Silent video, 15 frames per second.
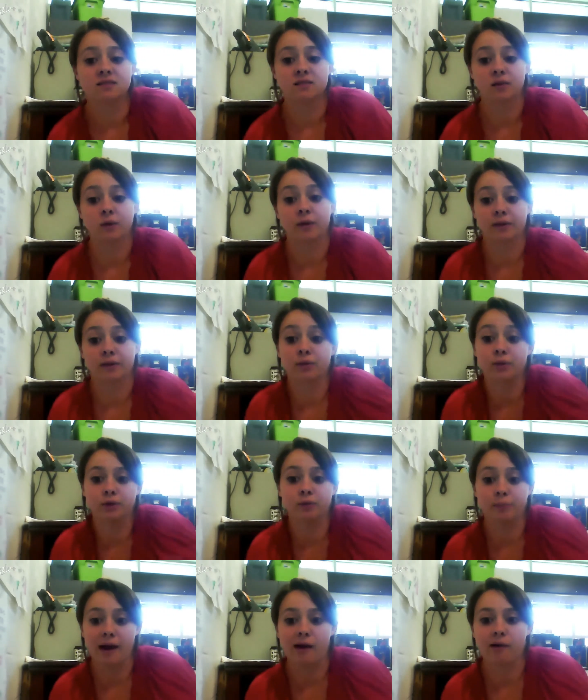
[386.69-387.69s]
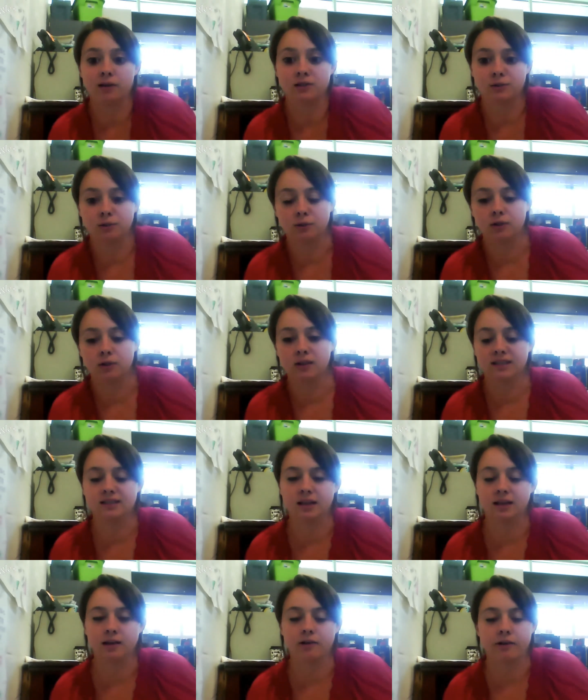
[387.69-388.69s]
or through PowerSchool, it's
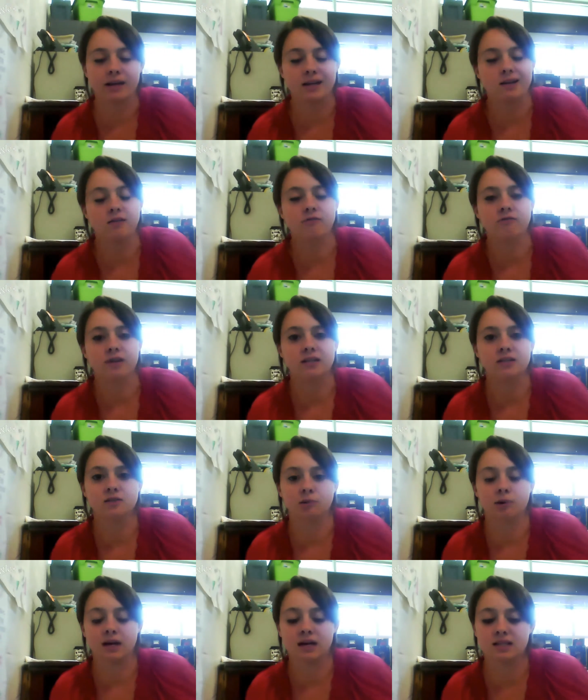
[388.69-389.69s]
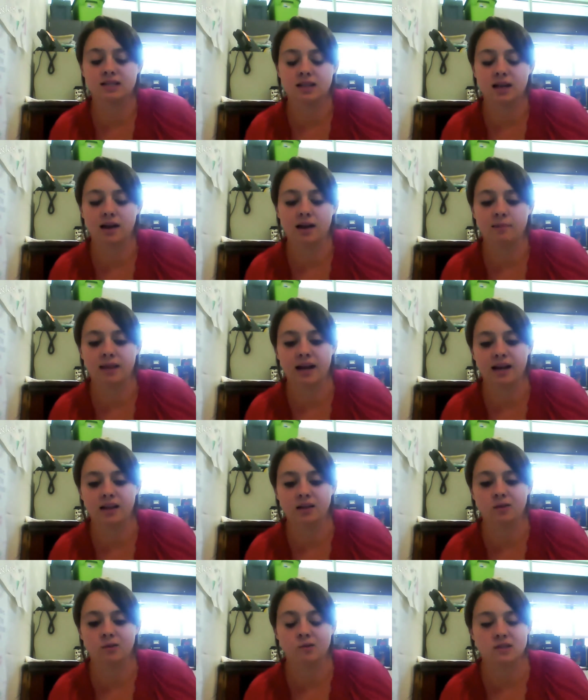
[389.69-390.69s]
a grading resource that I
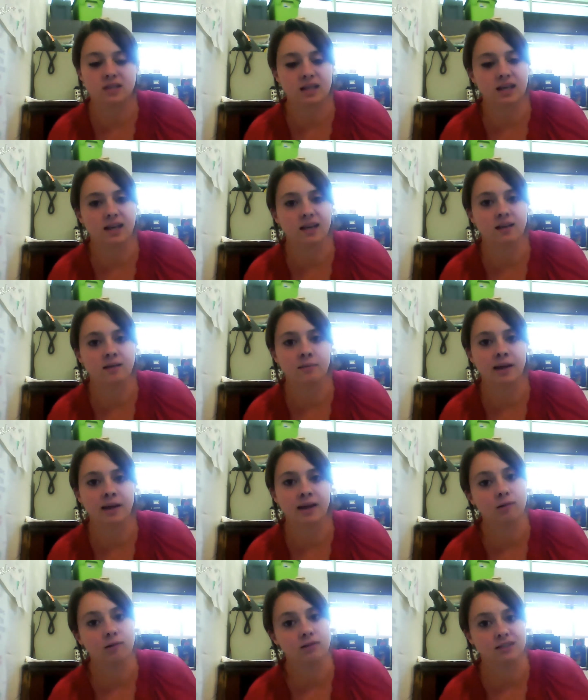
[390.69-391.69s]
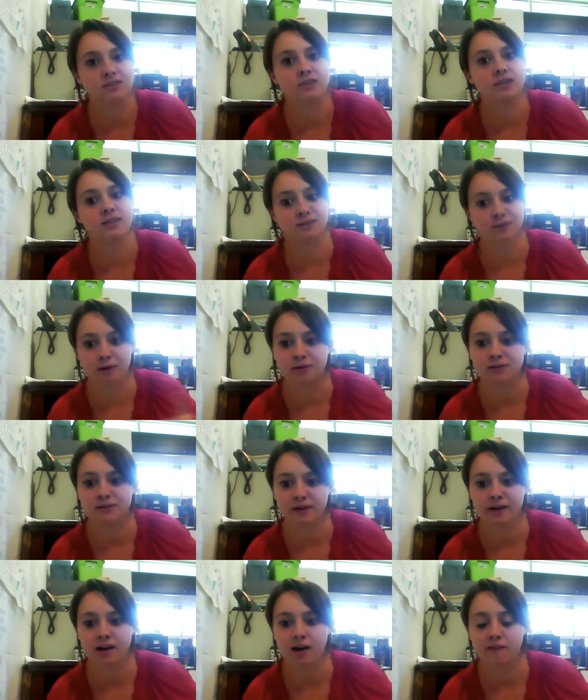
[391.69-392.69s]
use in my old district, so I was
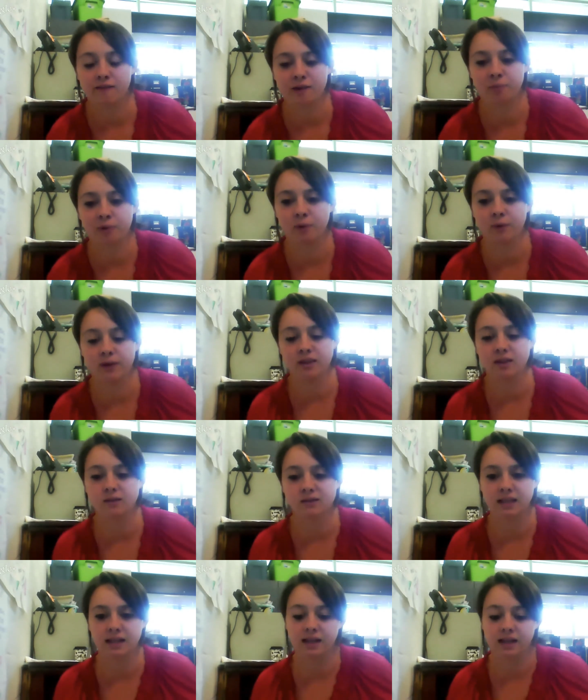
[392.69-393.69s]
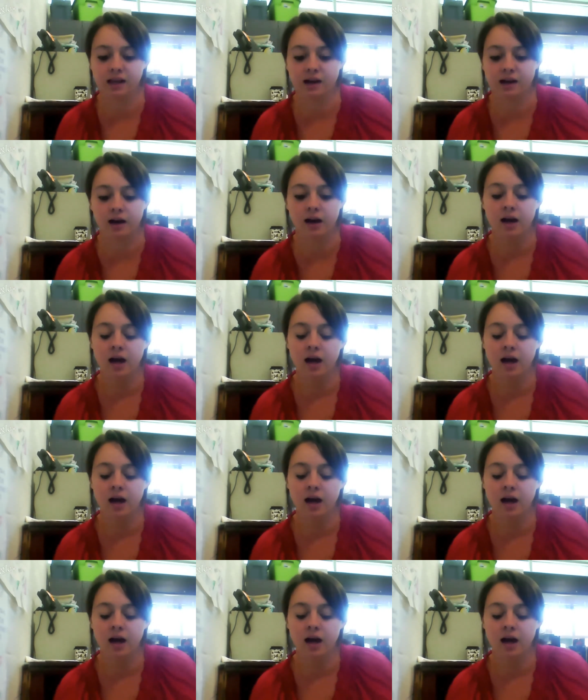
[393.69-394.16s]
very comfortable with using it here.